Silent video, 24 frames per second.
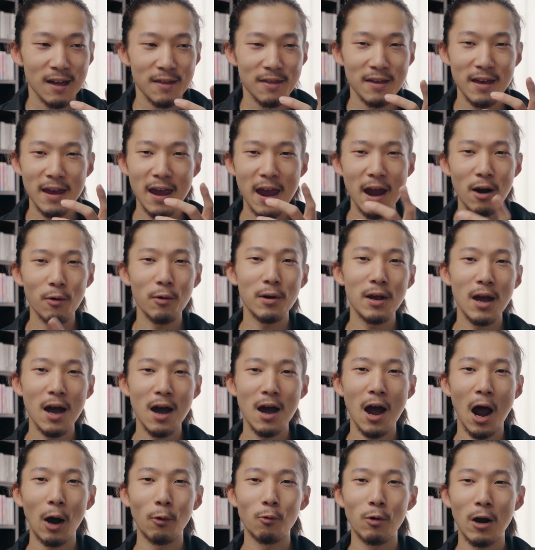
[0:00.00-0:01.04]
the
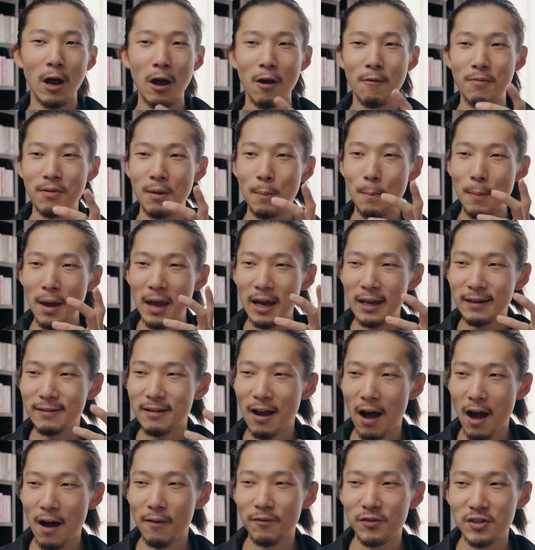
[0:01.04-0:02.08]
area around the main
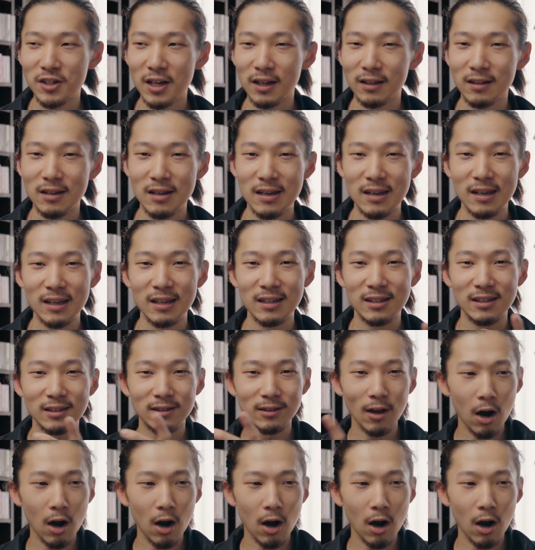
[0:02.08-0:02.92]
object is